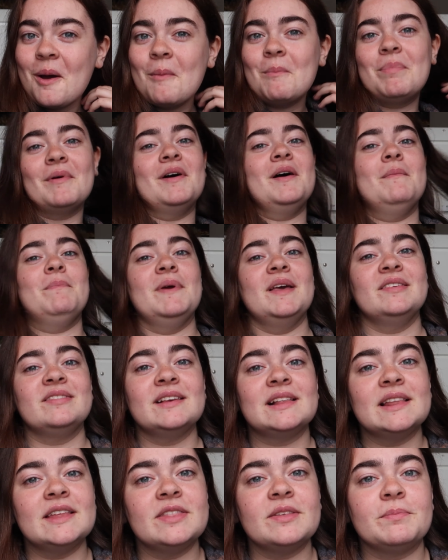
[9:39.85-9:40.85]
But
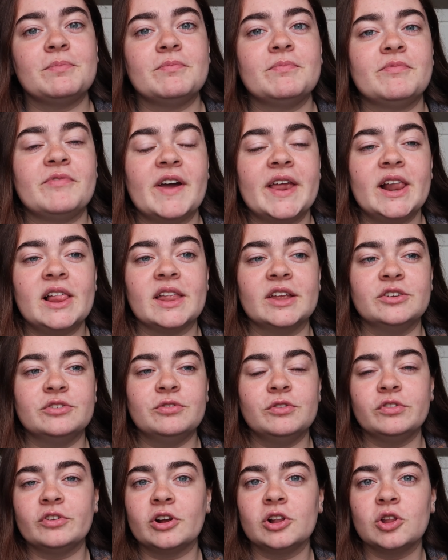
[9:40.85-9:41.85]
basically the final
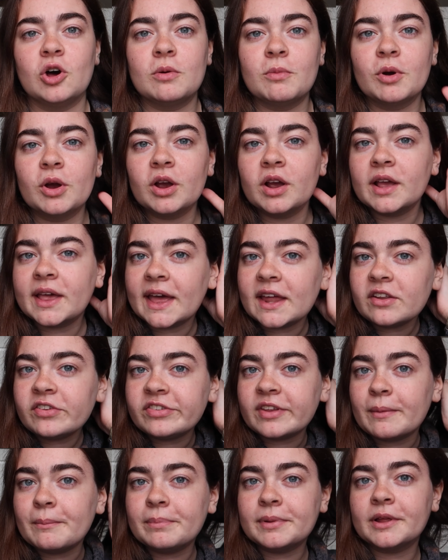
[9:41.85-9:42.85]
interviews are a lot more kind of
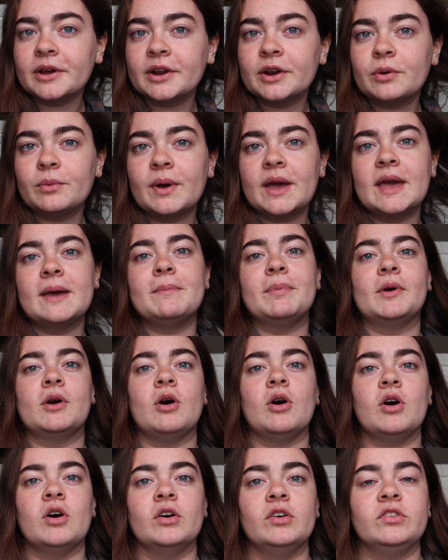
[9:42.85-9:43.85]
simpler in a way,
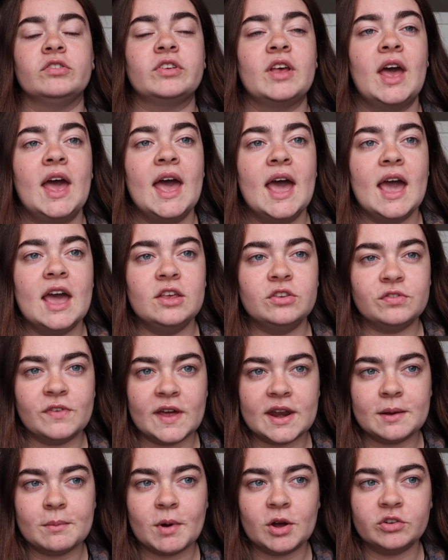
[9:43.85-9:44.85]
because it's
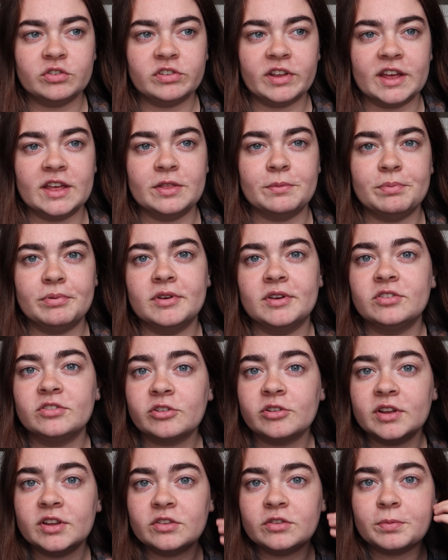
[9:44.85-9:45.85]
very much like
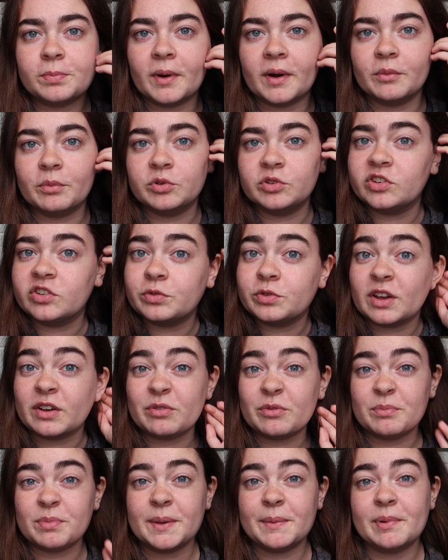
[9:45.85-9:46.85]
pre-screens but with just
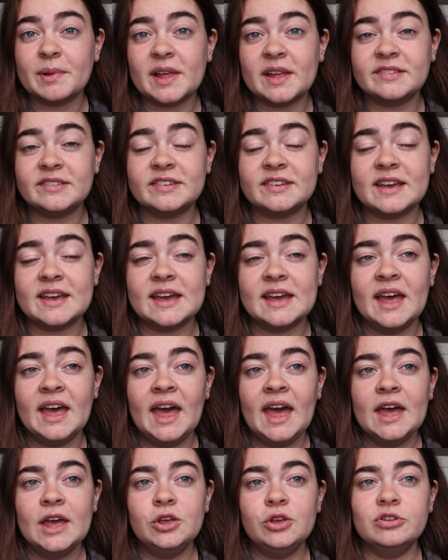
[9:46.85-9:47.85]
different people, I'd say.
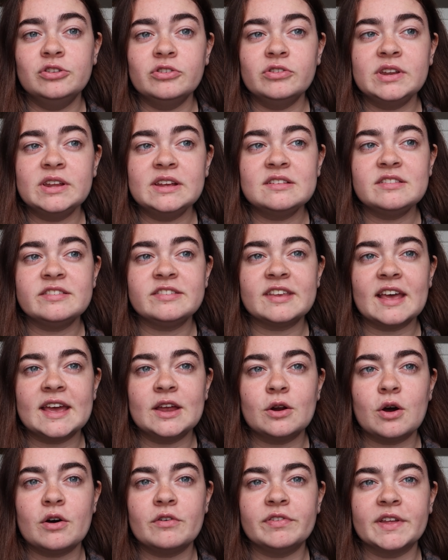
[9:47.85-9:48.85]
You do need to
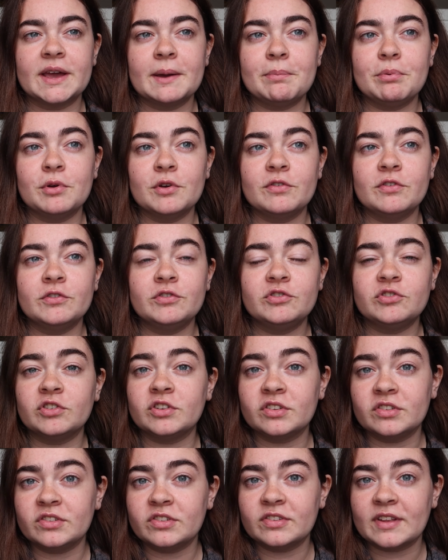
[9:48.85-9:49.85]
sign off like a proof of
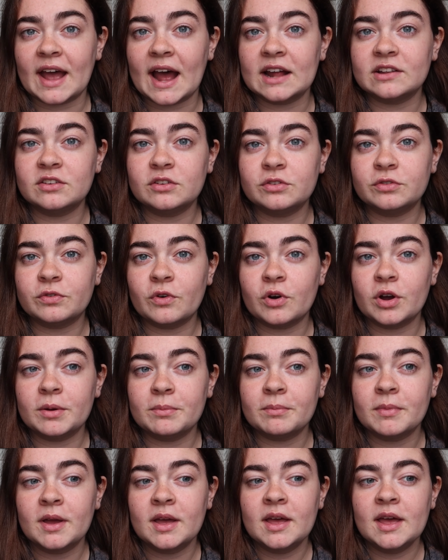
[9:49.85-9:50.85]
student status
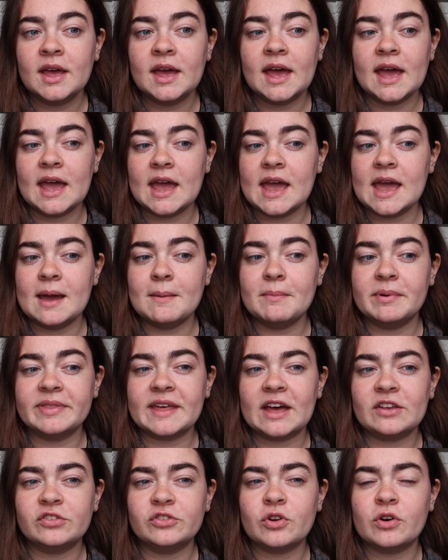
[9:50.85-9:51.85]
form, but
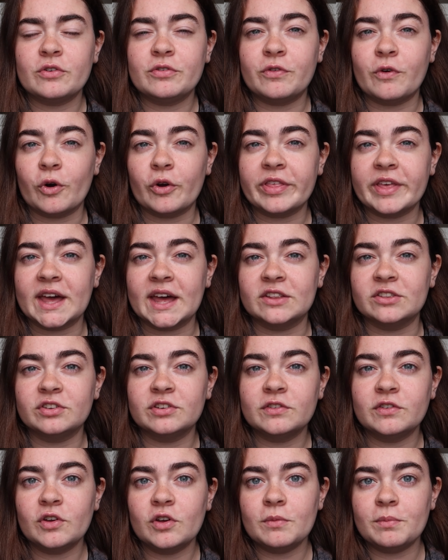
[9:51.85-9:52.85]
that's not for the
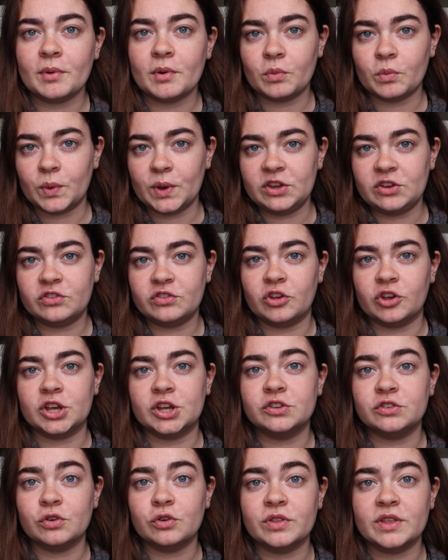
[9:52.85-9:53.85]
interview, but we just took
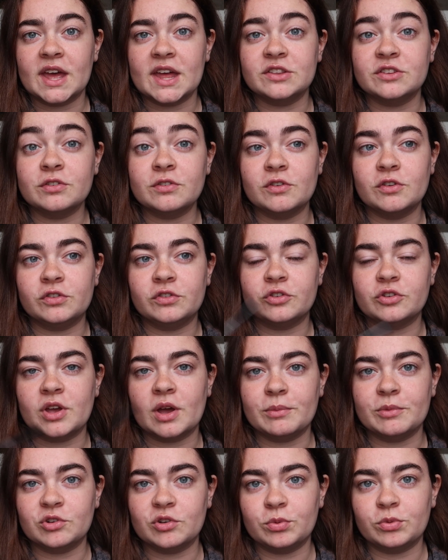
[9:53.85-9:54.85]
it to the interview so
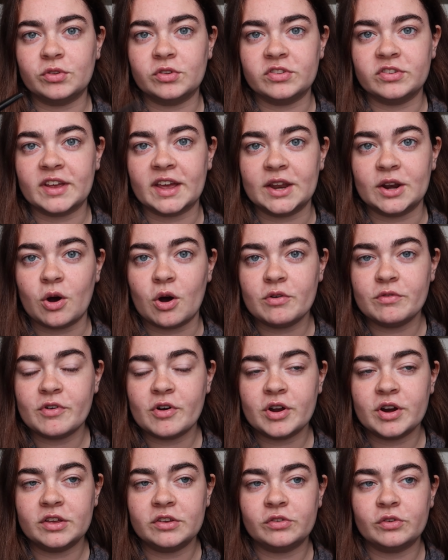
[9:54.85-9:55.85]
Yummy Jobs could sign off
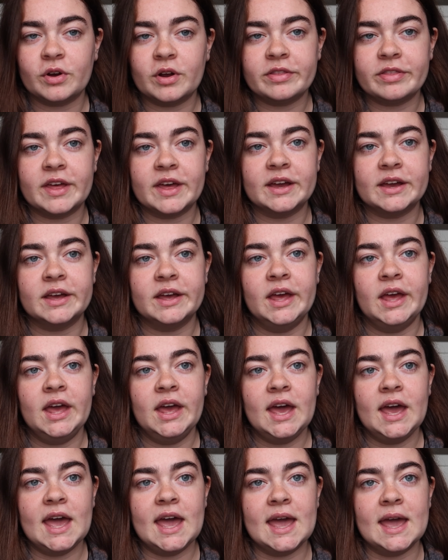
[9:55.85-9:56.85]
on it, sort of thing.
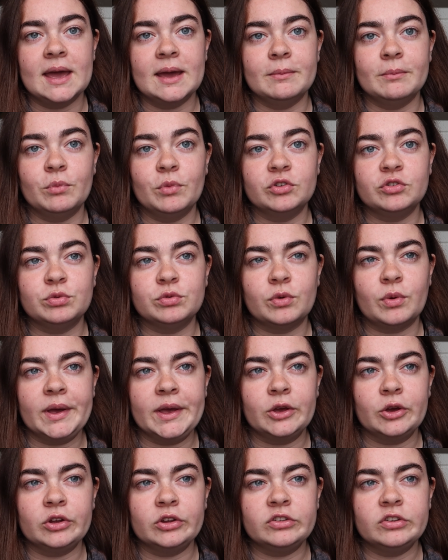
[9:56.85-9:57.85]
which was
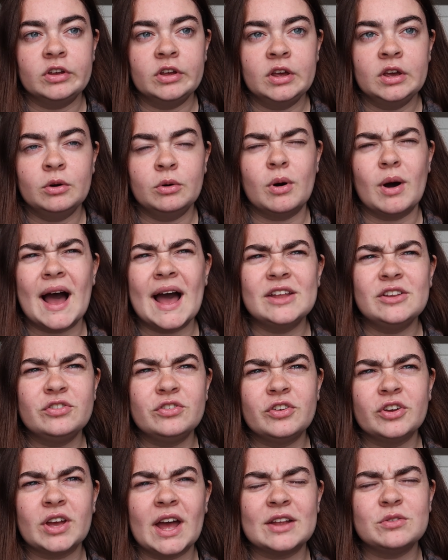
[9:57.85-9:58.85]
quite good. Well, I
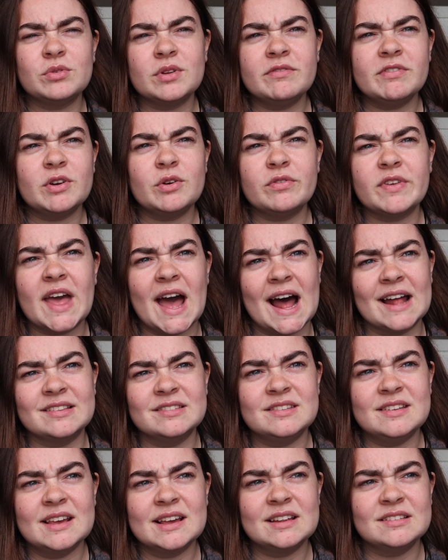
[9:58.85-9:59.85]
don't even know if you had
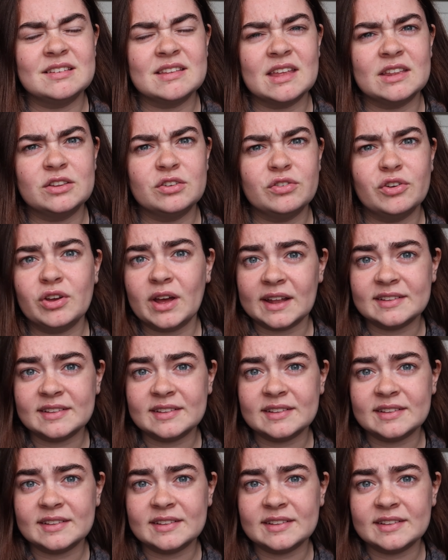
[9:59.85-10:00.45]
to take it to the interview.